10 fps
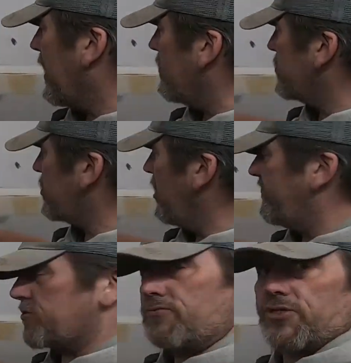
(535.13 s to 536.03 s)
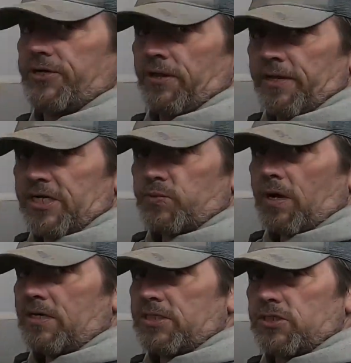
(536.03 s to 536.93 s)
get the surface rust on this,
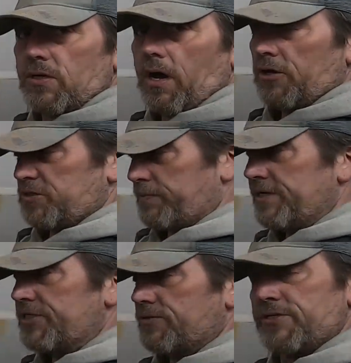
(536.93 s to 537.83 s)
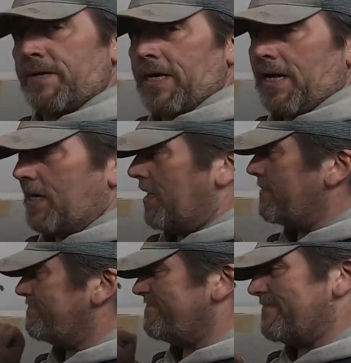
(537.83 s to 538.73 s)
whereas on a Sprinter or something like that,
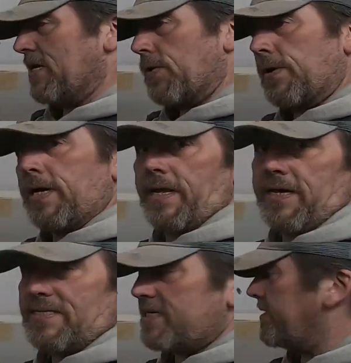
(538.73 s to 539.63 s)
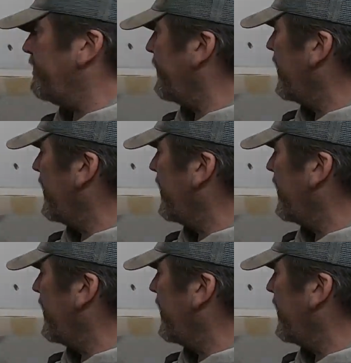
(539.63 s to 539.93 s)
it really eats in.